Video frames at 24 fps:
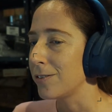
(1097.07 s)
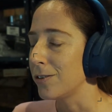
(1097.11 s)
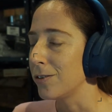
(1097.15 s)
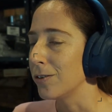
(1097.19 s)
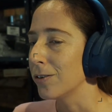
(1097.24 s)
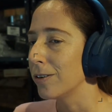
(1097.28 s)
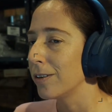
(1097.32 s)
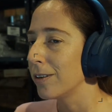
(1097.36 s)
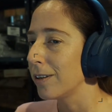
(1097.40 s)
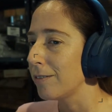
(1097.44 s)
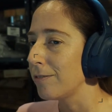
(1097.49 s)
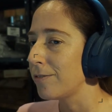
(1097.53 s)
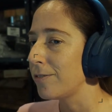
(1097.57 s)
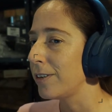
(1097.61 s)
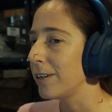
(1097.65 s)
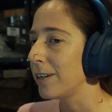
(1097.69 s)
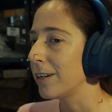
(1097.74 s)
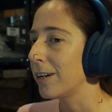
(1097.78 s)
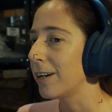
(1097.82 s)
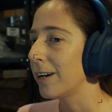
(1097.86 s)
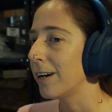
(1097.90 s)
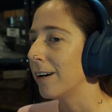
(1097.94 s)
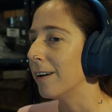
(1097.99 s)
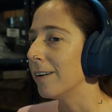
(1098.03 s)
They've
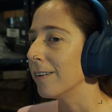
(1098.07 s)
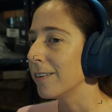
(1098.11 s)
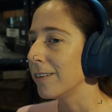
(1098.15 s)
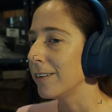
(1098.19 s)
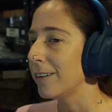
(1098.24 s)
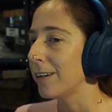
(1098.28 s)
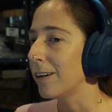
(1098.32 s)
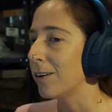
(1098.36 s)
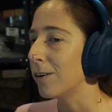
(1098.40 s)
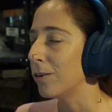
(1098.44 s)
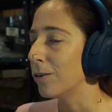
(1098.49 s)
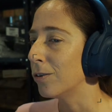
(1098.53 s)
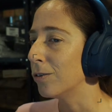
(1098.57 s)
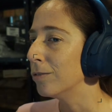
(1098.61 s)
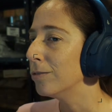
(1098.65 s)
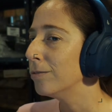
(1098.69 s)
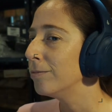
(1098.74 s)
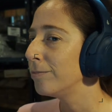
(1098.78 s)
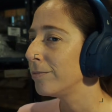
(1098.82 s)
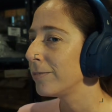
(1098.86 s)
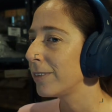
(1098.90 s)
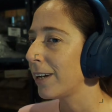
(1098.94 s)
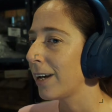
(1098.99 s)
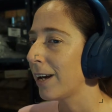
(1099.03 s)
figured out the whole
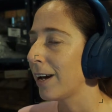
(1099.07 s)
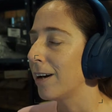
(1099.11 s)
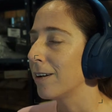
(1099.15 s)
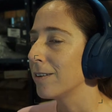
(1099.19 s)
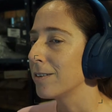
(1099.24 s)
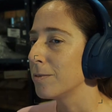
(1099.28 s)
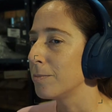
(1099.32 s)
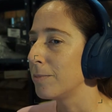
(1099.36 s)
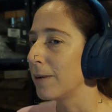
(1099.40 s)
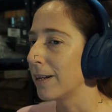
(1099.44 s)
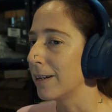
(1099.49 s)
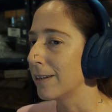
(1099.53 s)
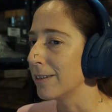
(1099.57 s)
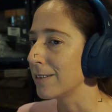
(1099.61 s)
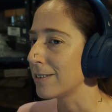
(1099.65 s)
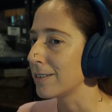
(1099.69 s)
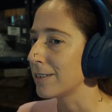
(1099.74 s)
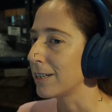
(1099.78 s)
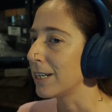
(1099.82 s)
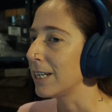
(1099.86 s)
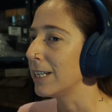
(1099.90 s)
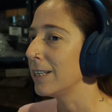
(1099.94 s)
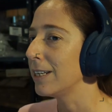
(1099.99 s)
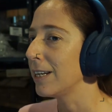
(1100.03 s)

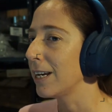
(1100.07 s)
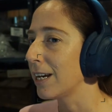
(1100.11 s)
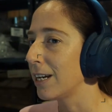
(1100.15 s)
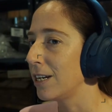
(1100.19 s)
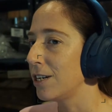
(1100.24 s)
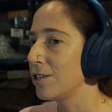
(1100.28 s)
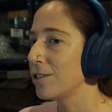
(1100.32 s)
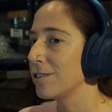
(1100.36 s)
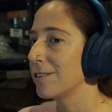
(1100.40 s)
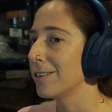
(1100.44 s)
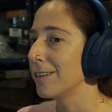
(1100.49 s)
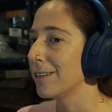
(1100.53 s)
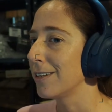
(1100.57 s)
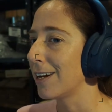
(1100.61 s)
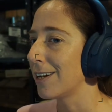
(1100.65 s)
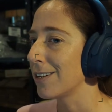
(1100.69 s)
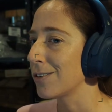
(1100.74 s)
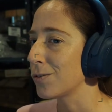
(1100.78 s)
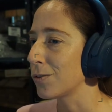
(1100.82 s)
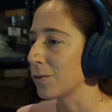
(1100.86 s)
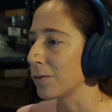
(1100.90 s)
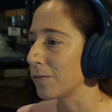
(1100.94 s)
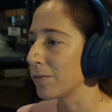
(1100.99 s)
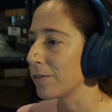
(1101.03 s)
counterbalancing in the engine and that
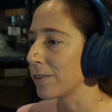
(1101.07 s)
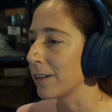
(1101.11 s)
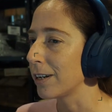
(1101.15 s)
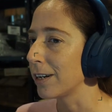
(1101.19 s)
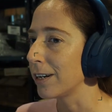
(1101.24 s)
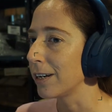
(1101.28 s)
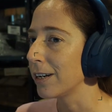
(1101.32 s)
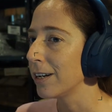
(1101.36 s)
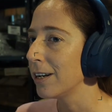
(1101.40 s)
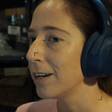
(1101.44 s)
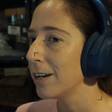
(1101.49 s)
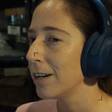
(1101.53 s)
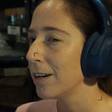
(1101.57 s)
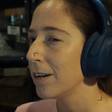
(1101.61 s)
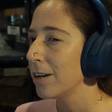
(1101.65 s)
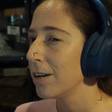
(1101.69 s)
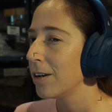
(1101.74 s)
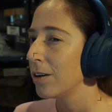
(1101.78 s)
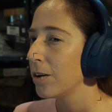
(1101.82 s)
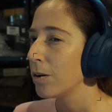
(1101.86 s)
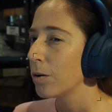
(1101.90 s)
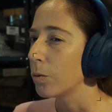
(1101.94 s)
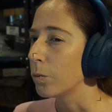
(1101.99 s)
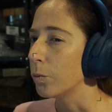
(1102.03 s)
sort of thing.
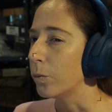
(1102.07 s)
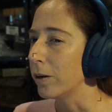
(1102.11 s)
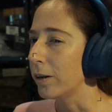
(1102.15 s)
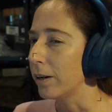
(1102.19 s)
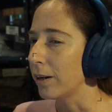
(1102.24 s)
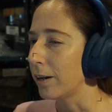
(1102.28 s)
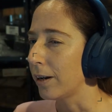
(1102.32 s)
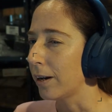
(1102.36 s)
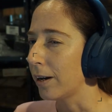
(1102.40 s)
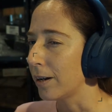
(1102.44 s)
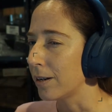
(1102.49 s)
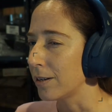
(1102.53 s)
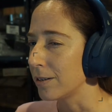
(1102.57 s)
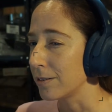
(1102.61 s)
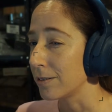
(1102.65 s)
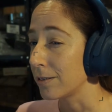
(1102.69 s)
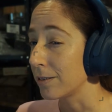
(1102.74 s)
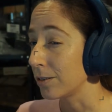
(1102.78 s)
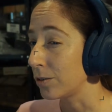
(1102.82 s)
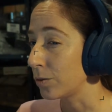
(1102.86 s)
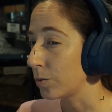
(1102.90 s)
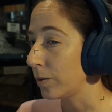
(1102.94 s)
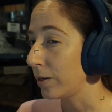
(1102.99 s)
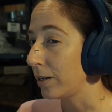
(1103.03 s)
Whereas
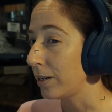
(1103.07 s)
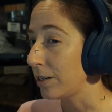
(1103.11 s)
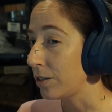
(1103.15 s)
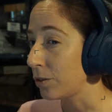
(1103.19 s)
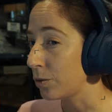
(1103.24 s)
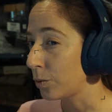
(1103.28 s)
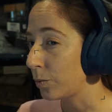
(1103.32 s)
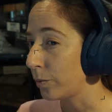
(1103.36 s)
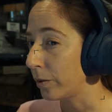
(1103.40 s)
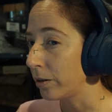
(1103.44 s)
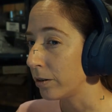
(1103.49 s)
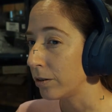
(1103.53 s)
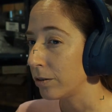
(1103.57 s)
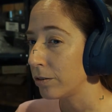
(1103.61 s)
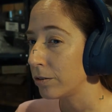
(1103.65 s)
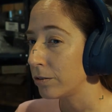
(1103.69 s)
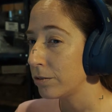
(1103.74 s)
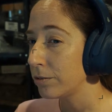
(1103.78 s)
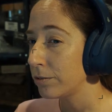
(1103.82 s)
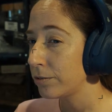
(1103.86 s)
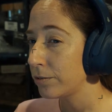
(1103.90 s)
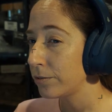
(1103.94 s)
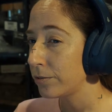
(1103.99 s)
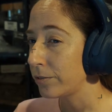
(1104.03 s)
the
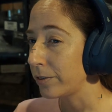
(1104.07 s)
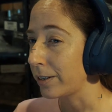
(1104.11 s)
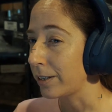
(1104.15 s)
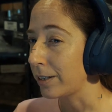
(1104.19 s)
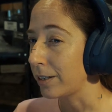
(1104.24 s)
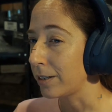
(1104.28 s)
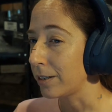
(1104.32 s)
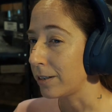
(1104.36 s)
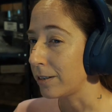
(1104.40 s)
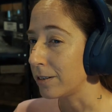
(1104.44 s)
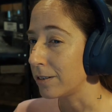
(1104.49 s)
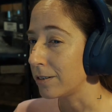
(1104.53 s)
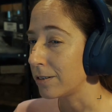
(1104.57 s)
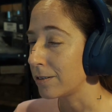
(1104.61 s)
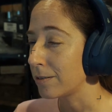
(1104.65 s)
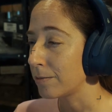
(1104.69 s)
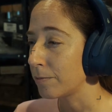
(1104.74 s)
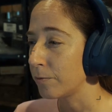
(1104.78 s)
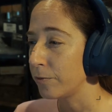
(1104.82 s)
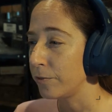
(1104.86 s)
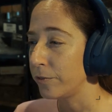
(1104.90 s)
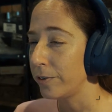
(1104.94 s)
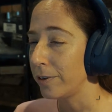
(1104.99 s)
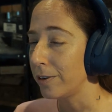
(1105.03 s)
2012
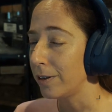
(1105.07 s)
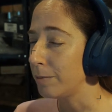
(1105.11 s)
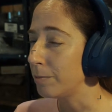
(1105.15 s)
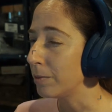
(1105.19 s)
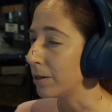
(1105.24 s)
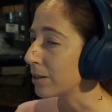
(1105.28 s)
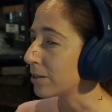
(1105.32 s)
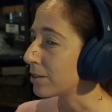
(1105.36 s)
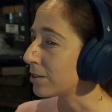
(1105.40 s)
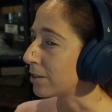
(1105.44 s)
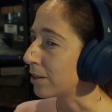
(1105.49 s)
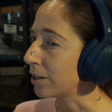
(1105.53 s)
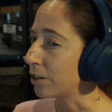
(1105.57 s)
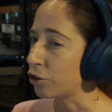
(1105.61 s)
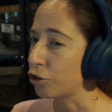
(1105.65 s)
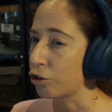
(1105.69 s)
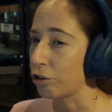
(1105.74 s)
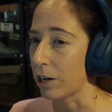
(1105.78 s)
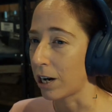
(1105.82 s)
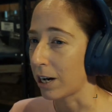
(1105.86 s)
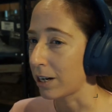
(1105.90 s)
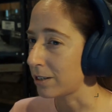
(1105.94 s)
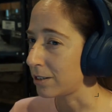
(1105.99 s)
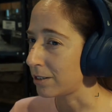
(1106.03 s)
is very much a
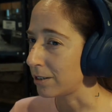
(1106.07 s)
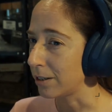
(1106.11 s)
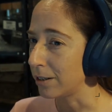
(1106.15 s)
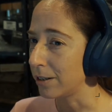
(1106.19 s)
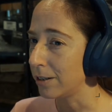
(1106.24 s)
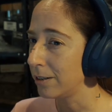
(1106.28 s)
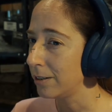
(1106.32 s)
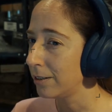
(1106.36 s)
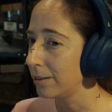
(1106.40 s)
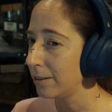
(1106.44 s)
tractor.